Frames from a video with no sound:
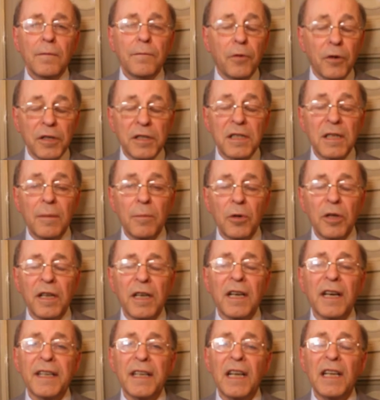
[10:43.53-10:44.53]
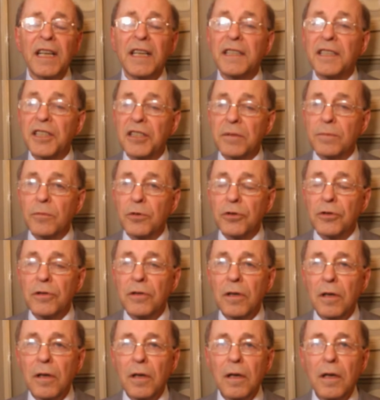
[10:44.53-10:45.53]
for example, in Karelia and Isthmus,
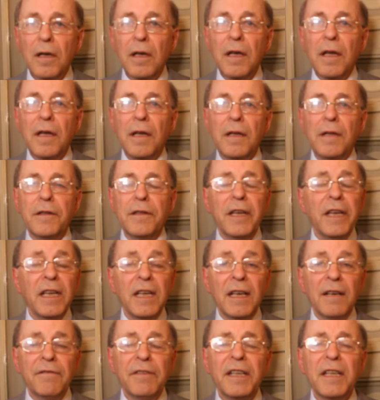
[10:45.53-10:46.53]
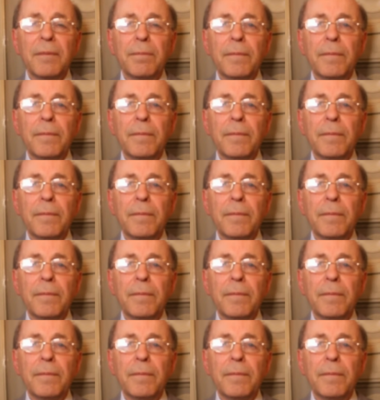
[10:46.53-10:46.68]
they are